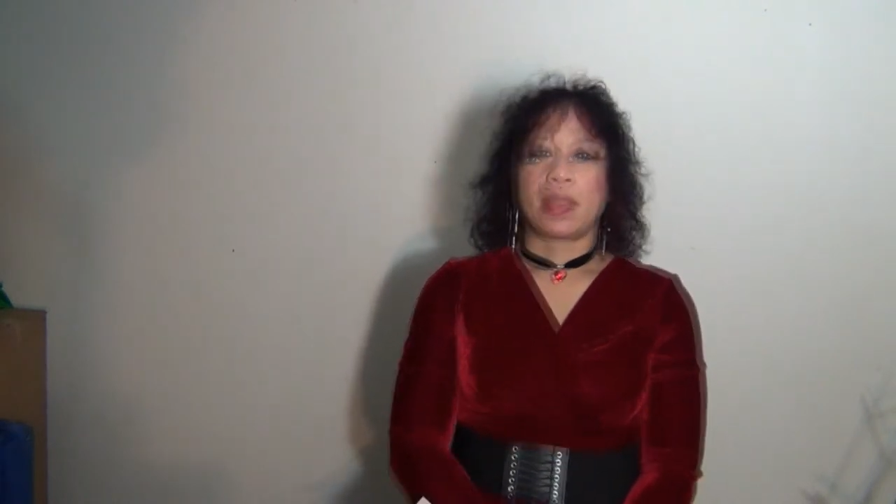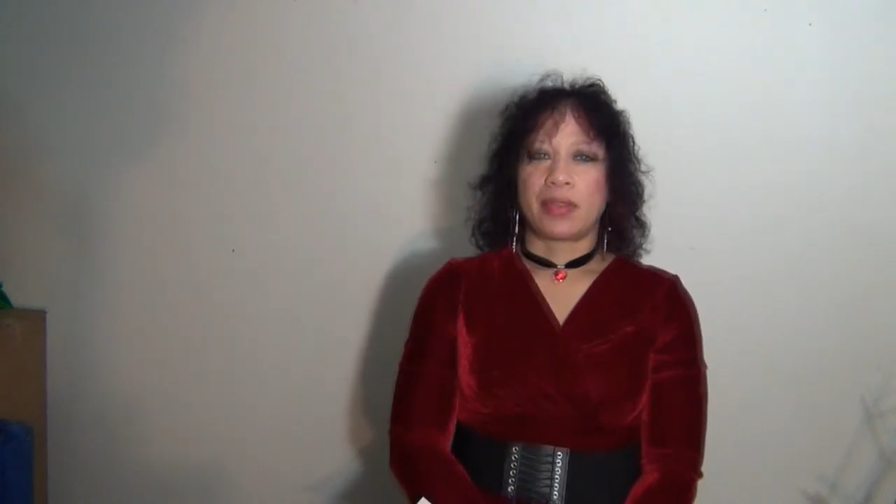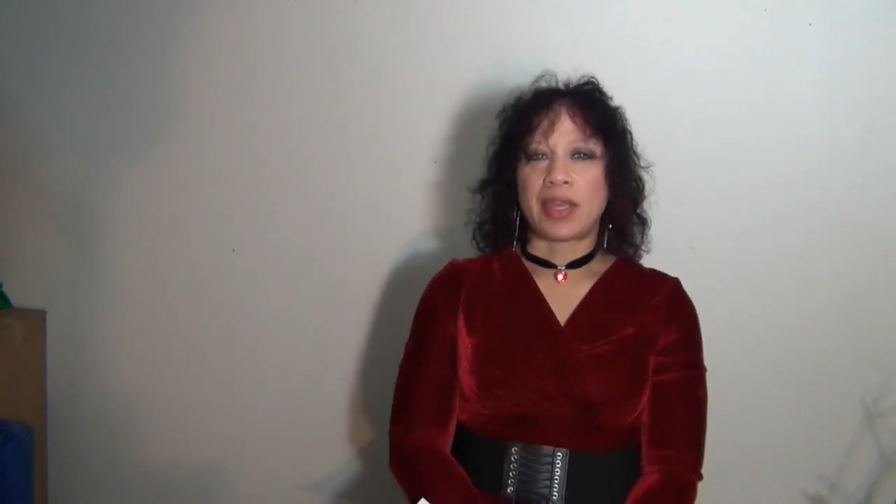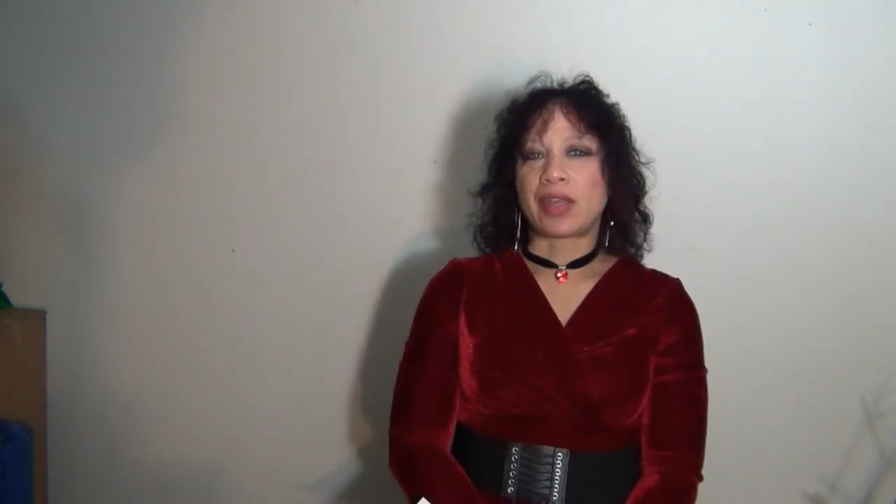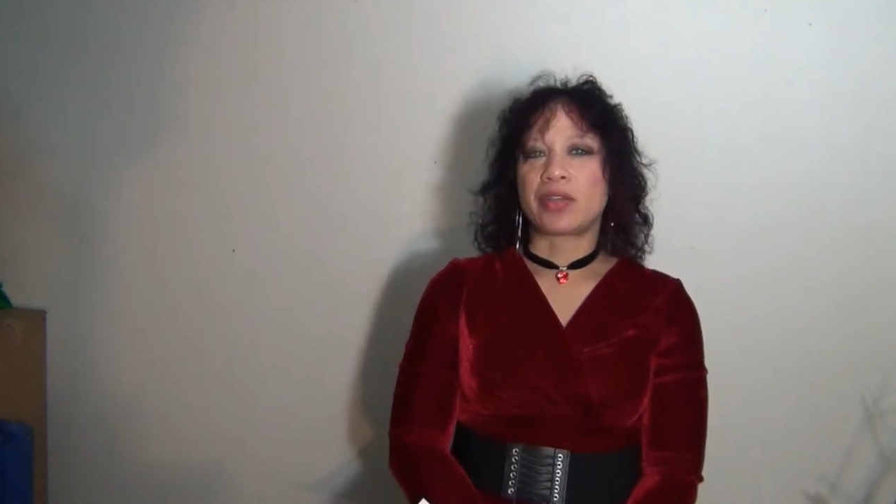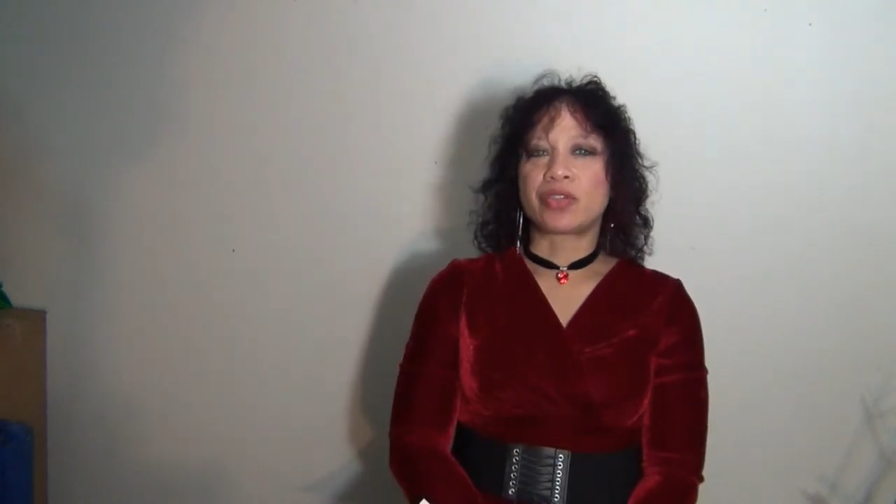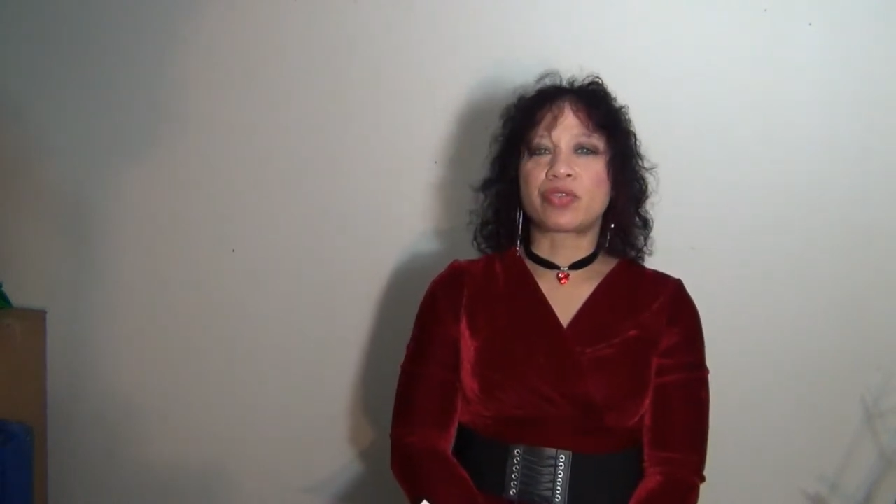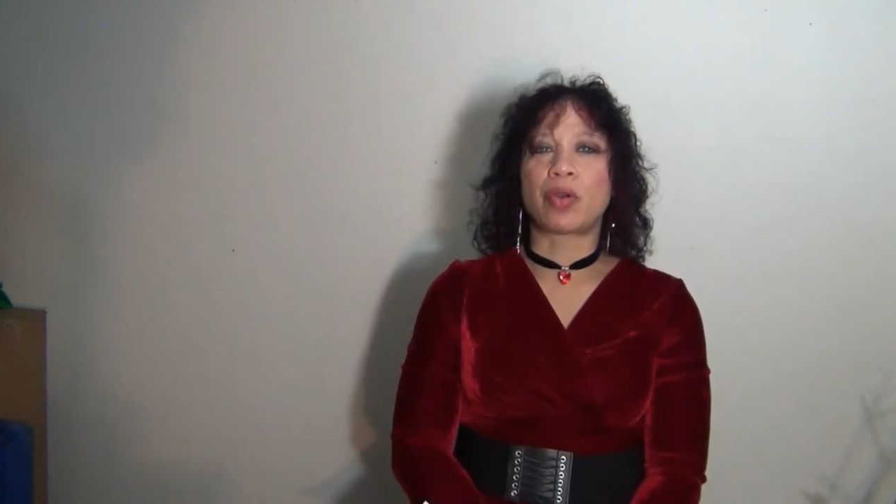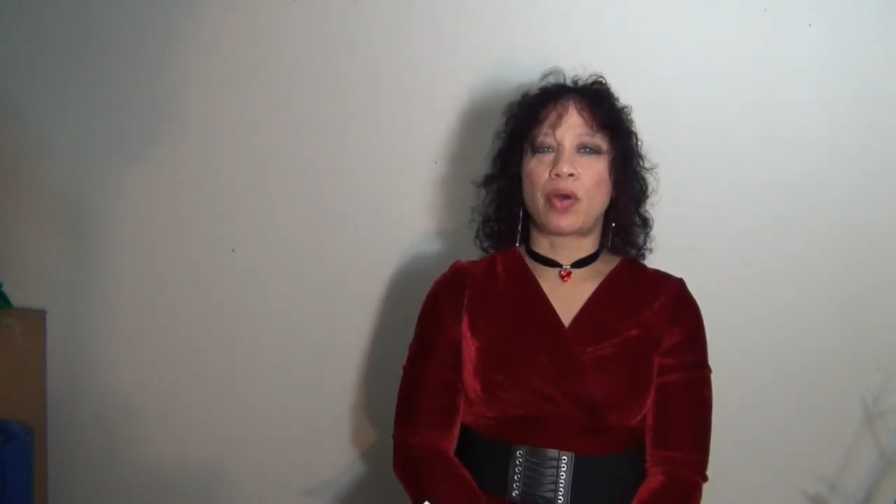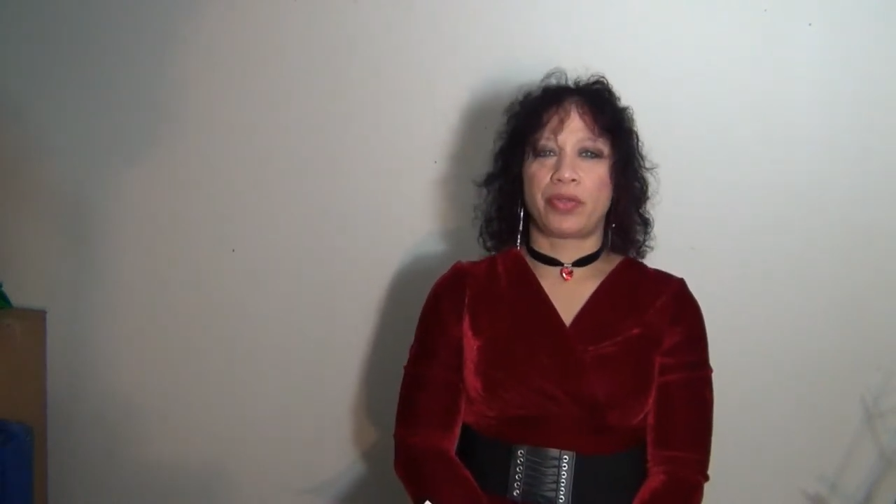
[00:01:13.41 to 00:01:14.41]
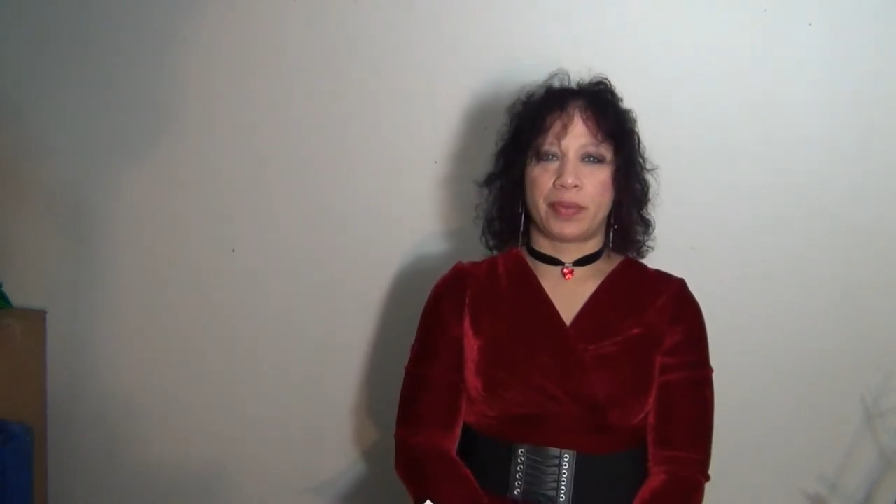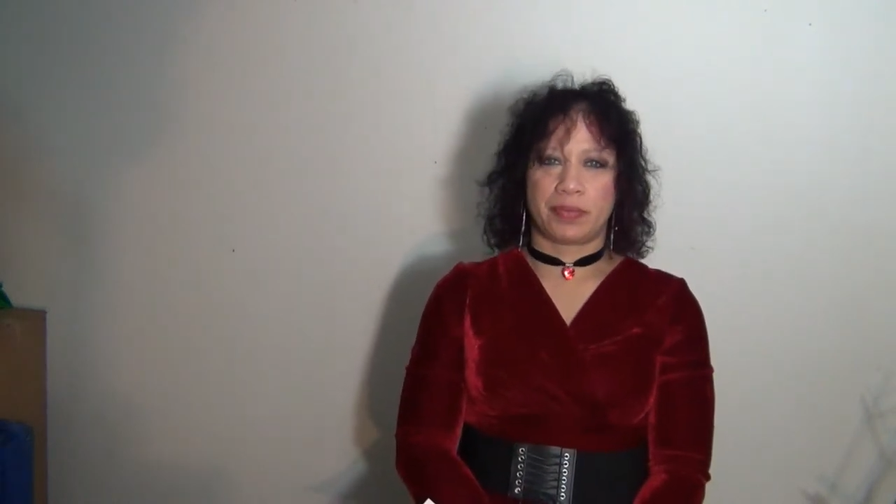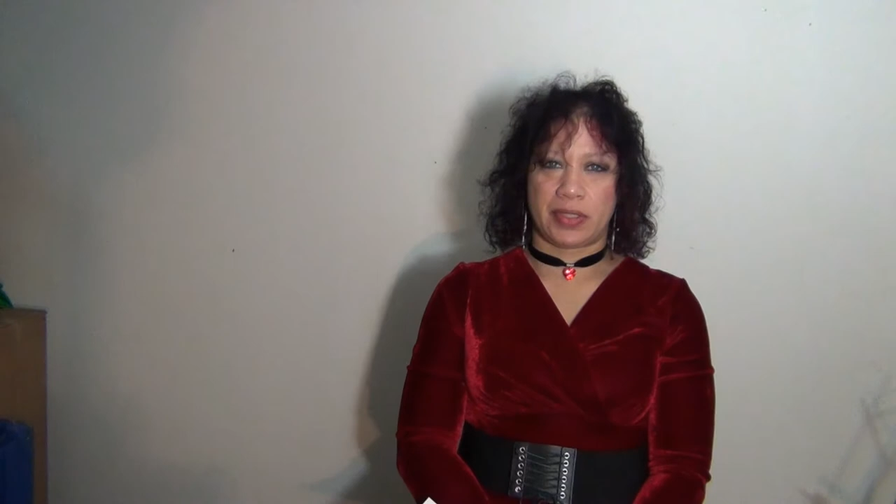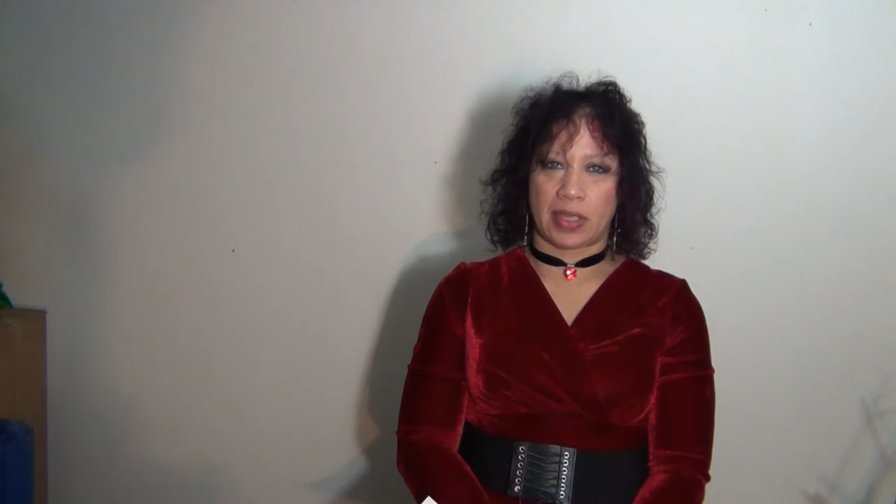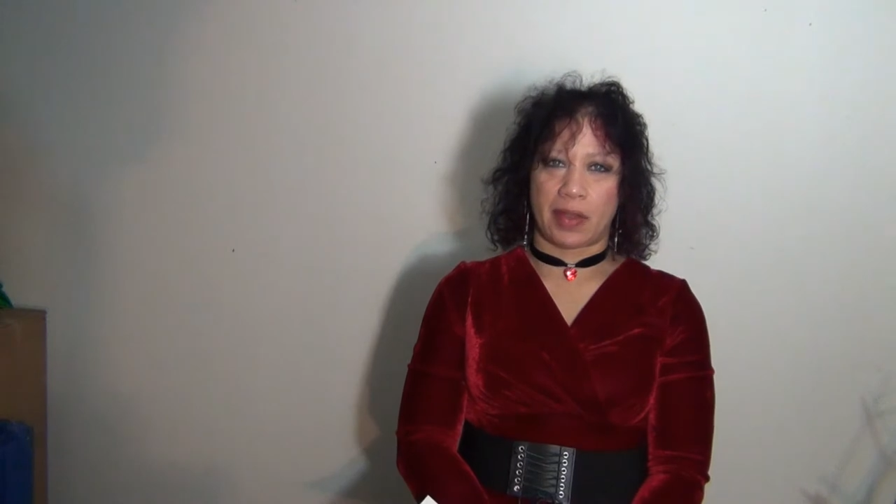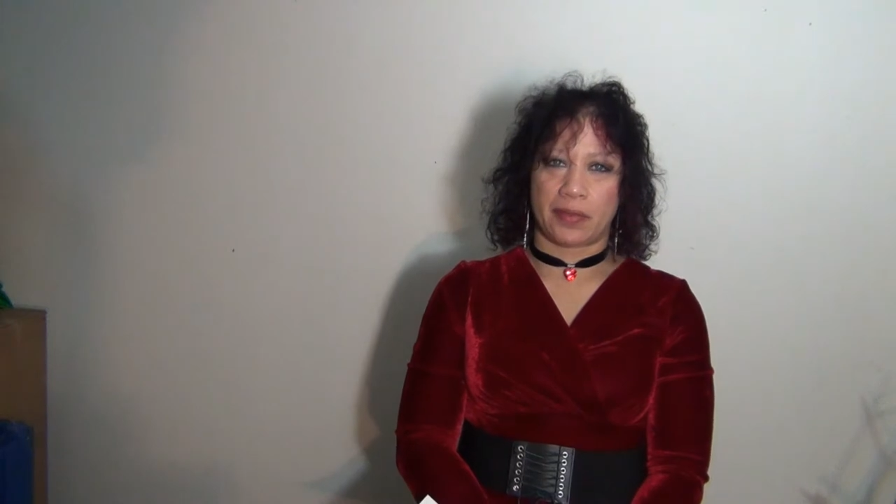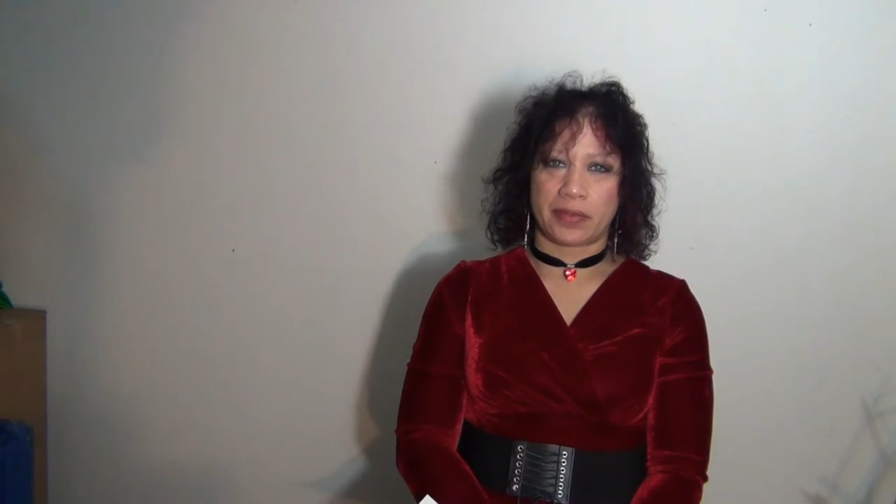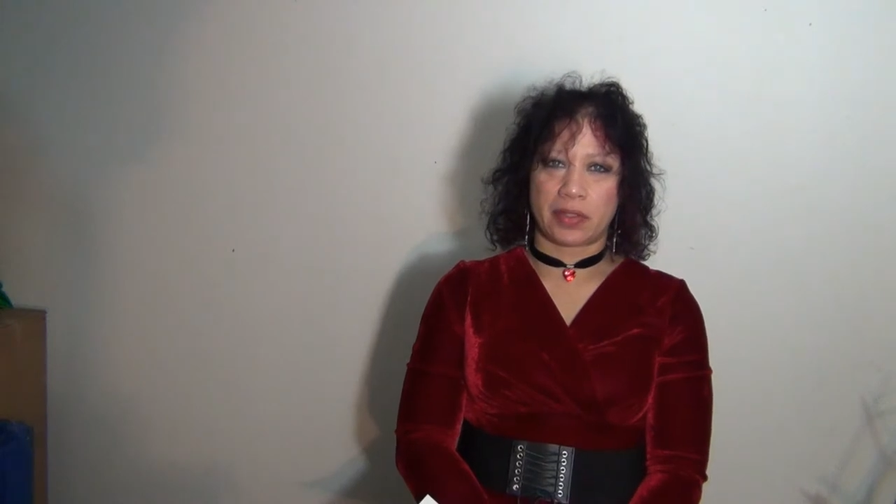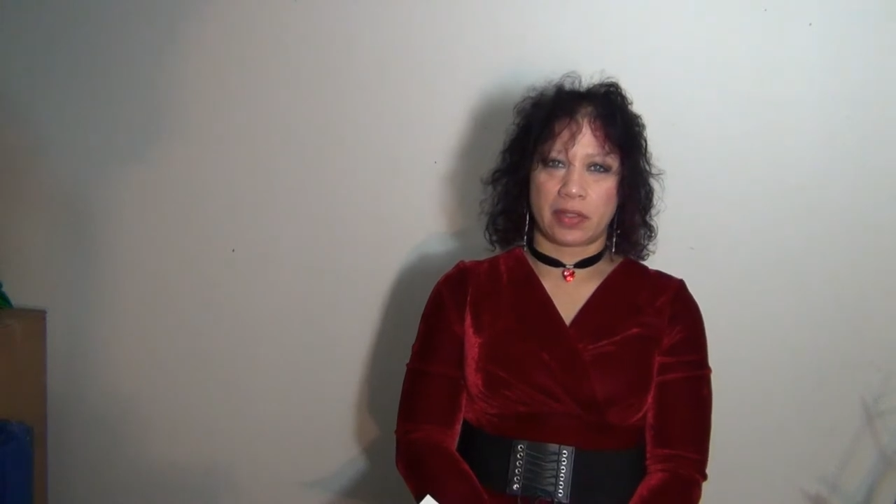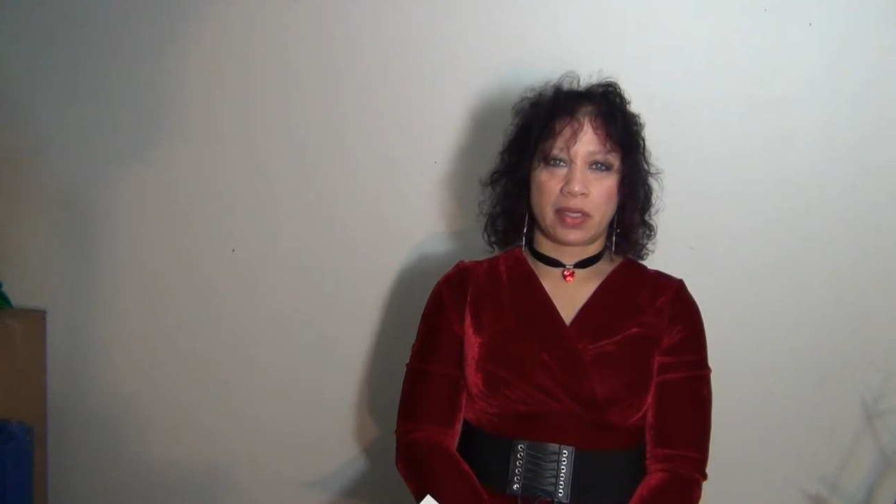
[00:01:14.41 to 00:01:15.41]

They control themselves